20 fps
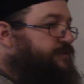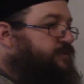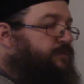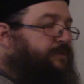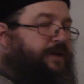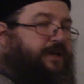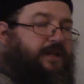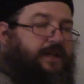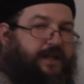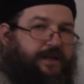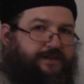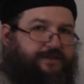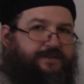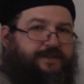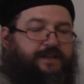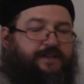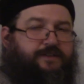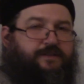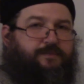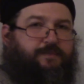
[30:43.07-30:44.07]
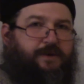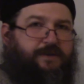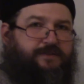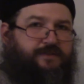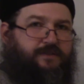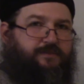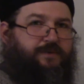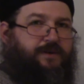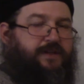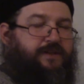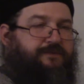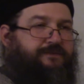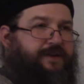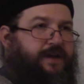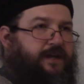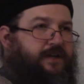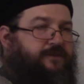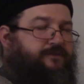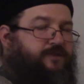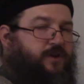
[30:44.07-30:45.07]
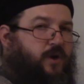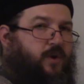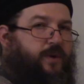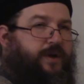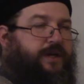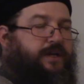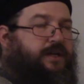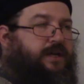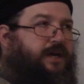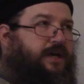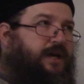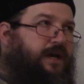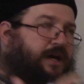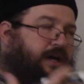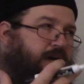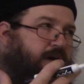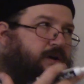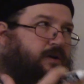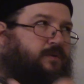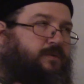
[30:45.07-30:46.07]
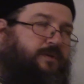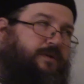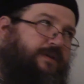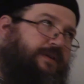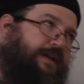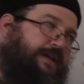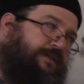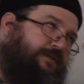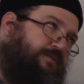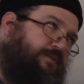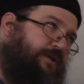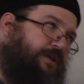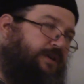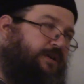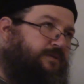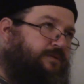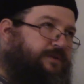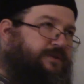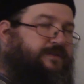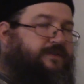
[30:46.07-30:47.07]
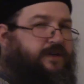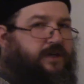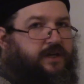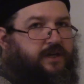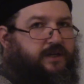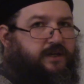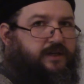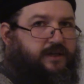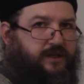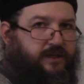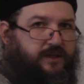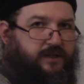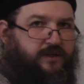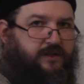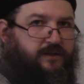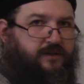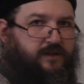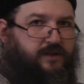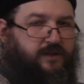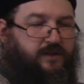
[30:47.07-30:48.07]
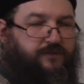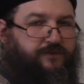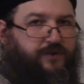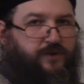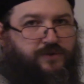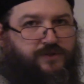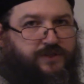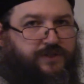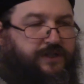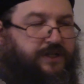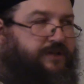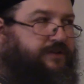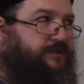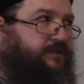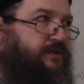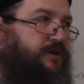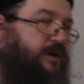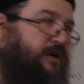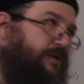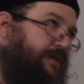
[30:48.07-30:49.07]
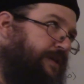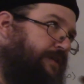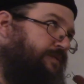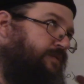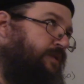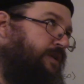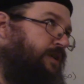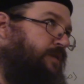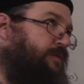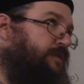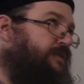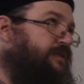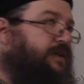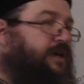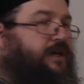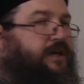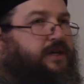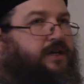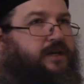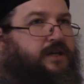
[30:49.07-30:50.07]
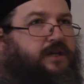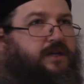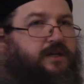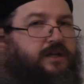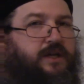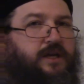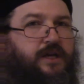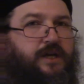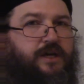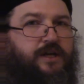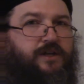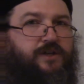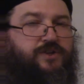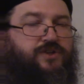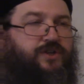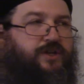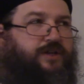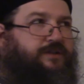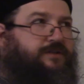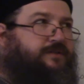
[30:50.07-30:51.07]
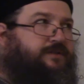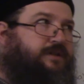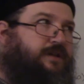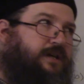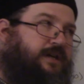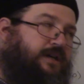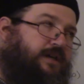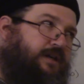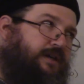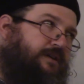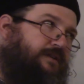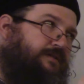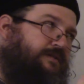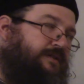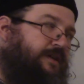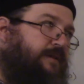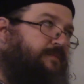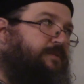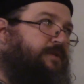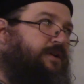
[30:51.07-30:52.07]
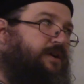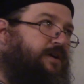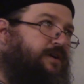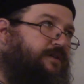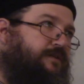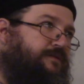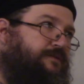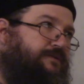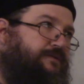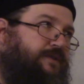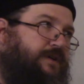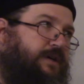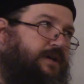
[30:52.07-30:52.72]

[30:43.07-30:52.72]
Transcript: will make a lot of sense based upon the fact of knowing, oh, well, that's what you would say in a future tense, or oh, that's what you would say in just a statement of,